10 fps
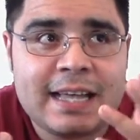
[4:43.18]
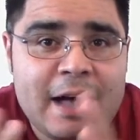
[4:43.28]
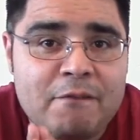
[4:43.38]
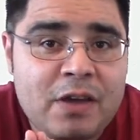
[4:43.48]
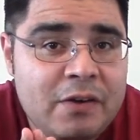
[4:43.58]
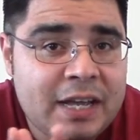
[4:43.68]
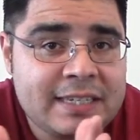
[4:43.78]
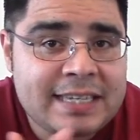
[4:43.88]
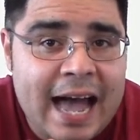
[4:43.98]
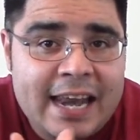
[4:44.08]
I'm very
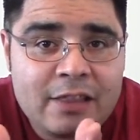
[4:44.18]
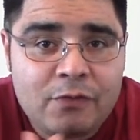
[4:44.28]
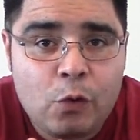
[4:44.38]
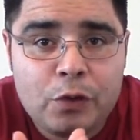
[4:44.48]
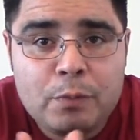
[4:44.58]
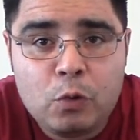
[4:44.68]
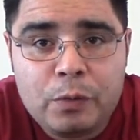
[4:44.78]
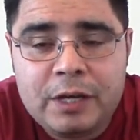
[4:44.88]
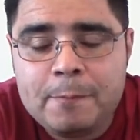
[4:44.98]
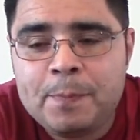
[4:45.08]
excited for the
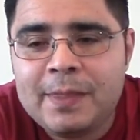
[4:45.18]
movie